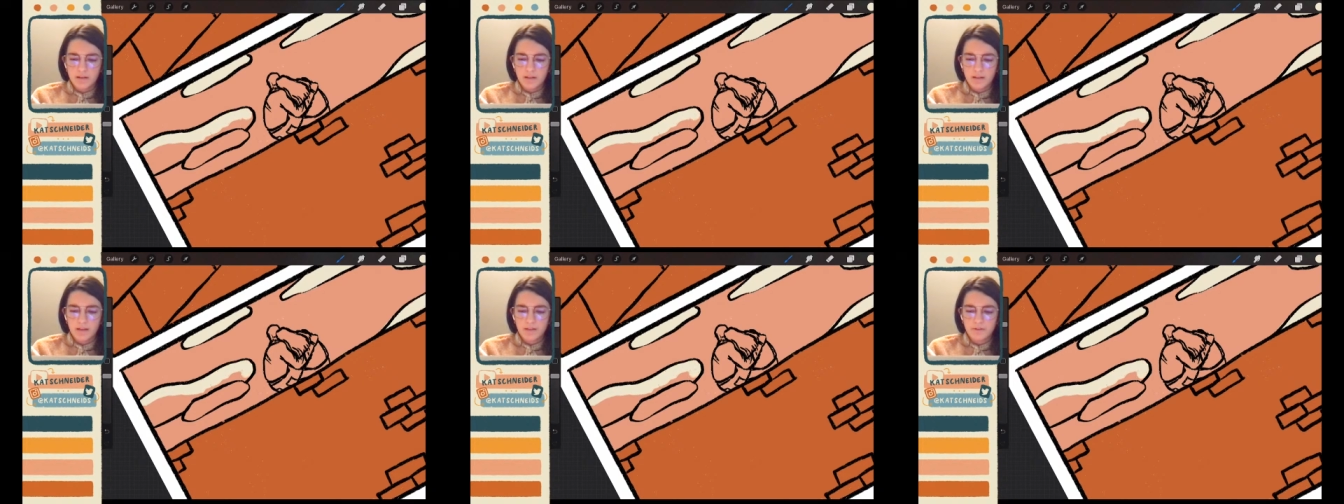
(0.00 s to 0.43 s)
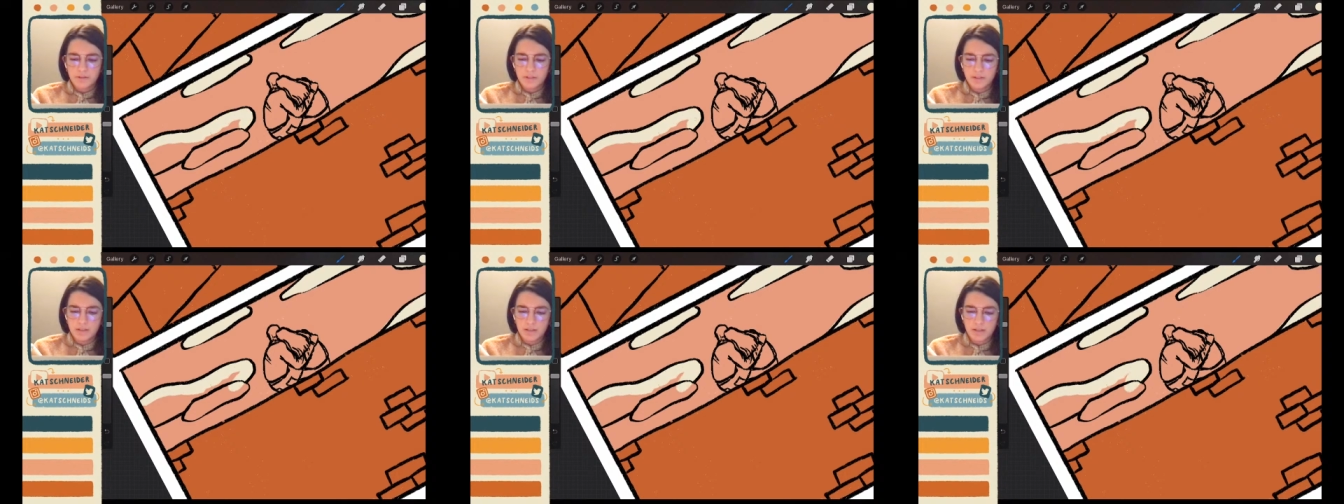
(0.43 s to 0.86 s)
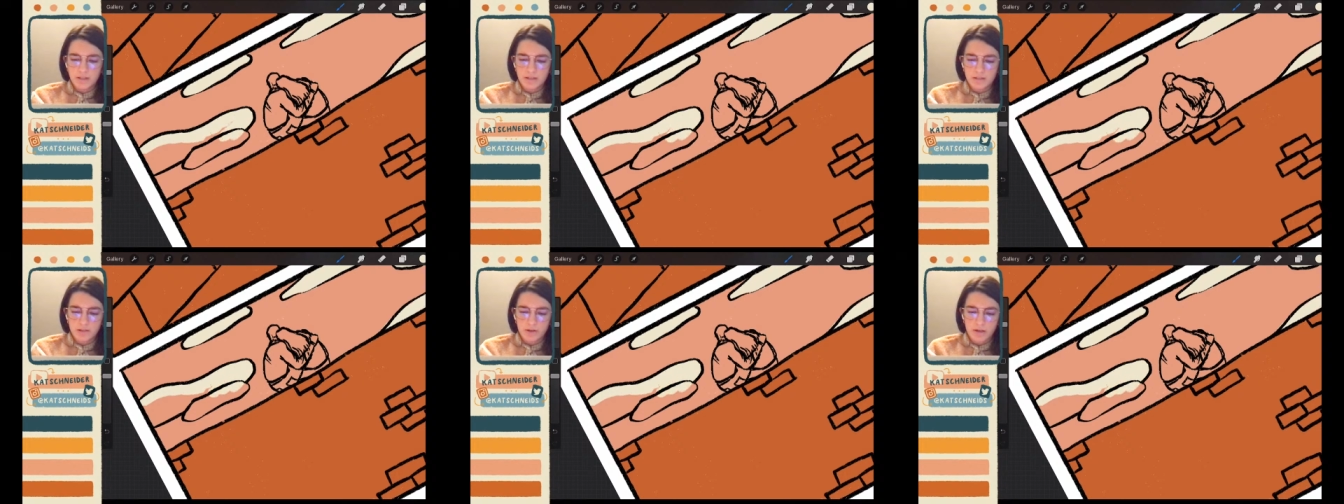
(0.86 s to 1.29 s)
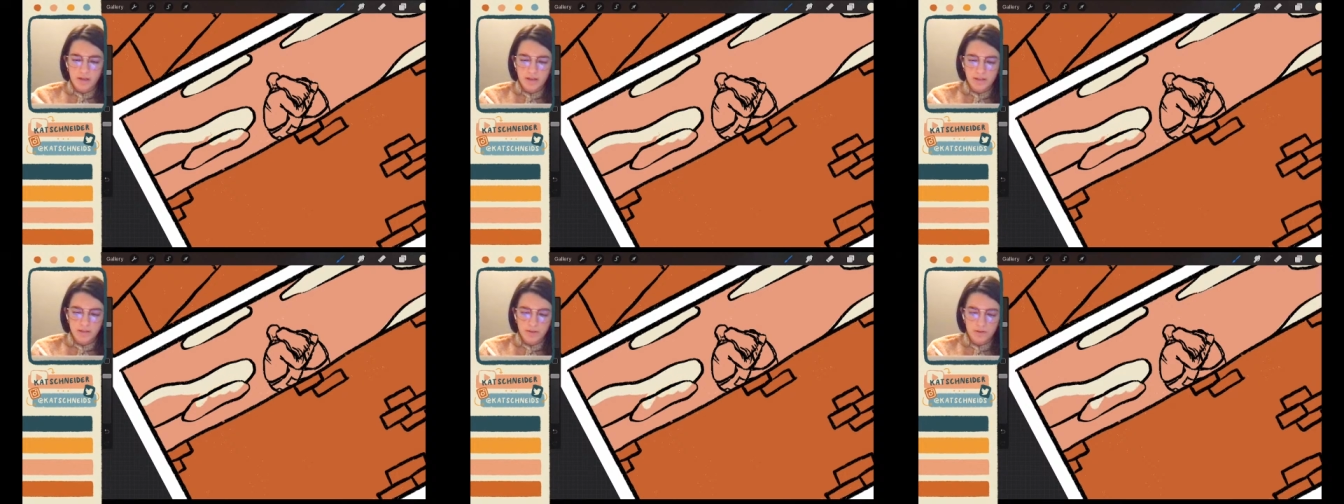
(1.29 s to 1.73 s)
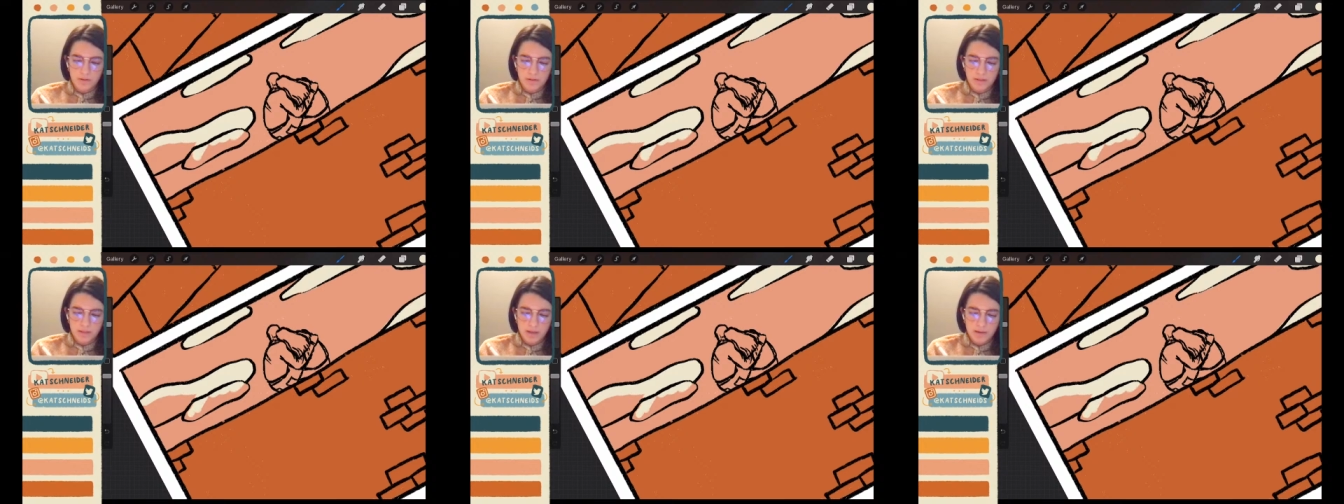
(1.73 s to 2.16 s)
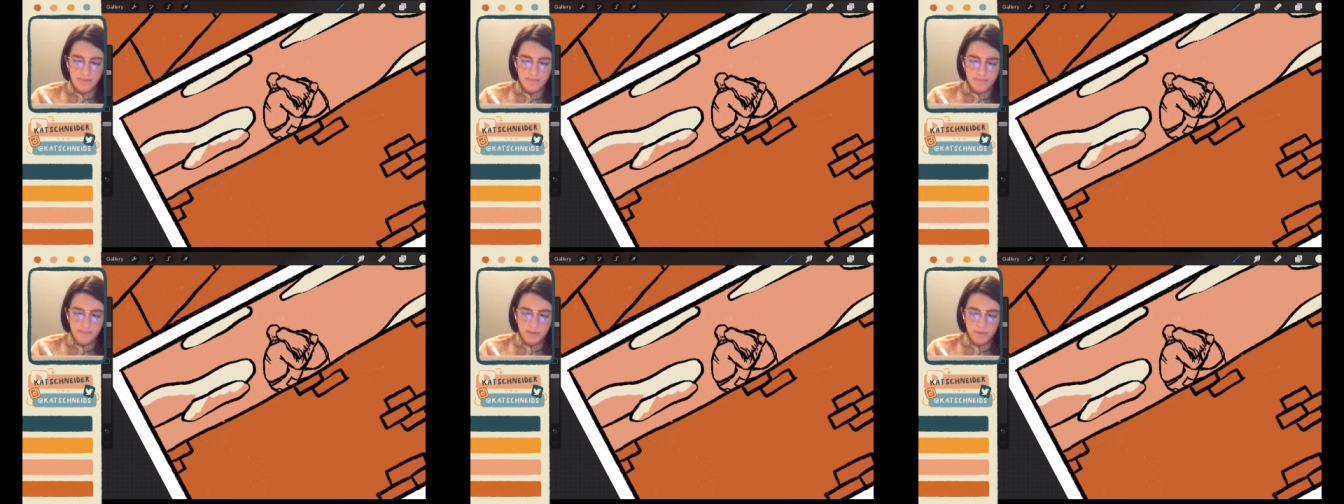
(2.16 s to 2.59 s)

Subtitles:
I like how she's just kind of sarcastic all the time.